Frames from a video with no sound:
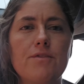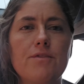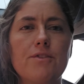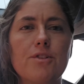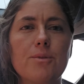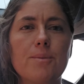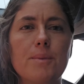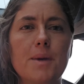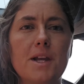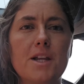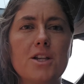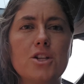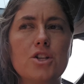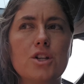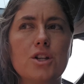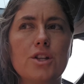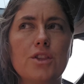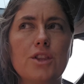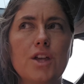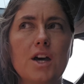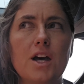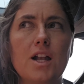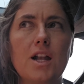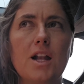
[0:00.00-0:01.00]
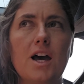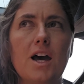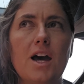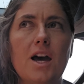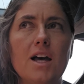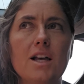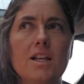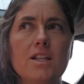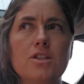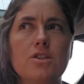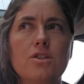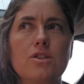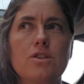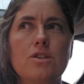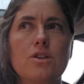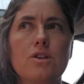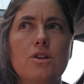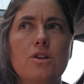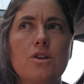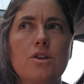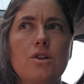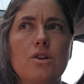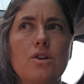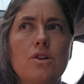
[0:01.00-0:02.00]
information that has
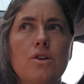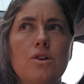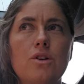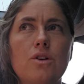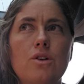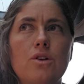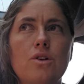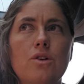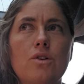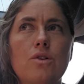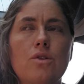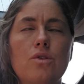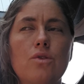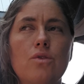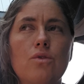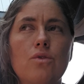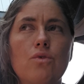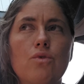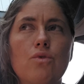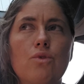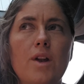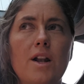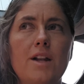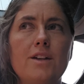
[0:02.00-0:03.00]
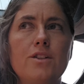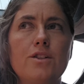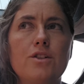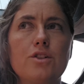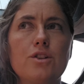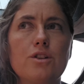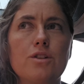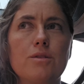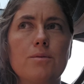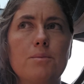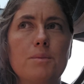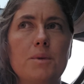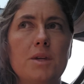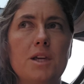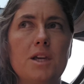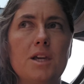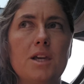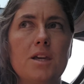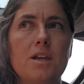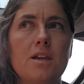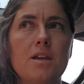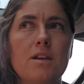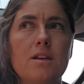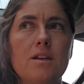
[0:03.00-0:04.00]
rendered
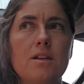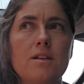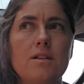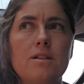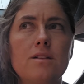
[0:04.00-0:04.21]
me